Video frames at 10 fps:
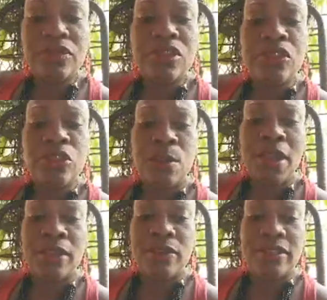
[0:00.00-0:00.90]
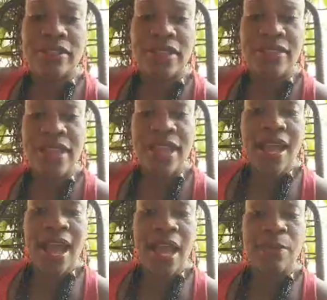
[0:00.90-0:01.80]
So Michael, he says,
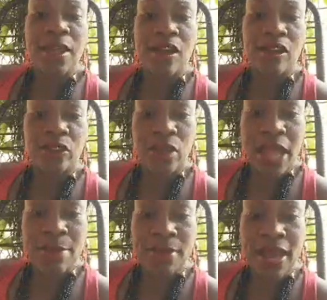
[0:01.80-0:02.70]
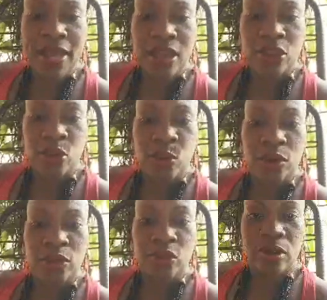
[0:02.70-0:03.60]
I block out the
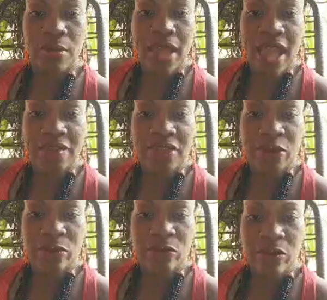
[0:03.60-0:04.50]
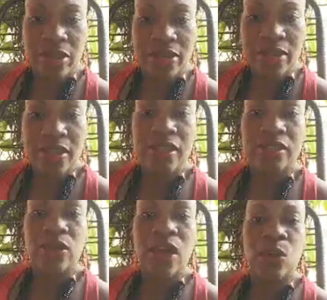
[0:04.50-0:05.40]
world during my afternoon run
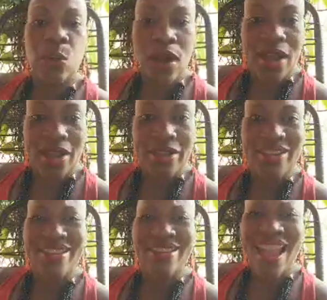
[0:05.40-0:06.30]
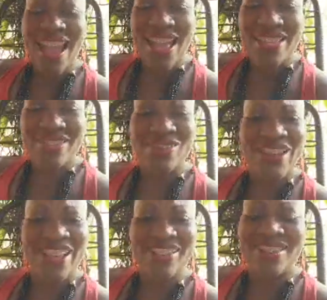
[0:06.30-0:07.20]
to unwind. Yes, so
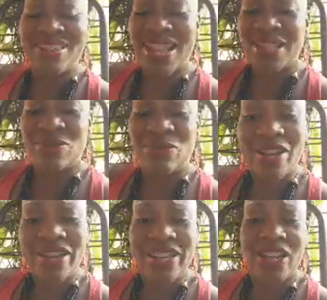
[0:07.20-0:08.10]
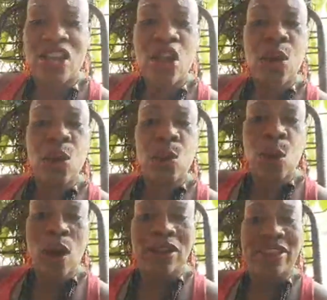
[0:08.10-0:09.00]
exercise, running,
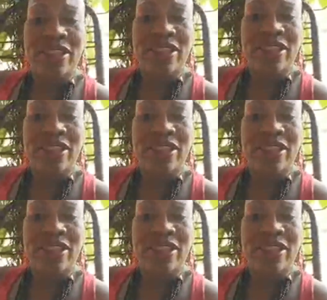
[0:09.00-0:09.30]
walking.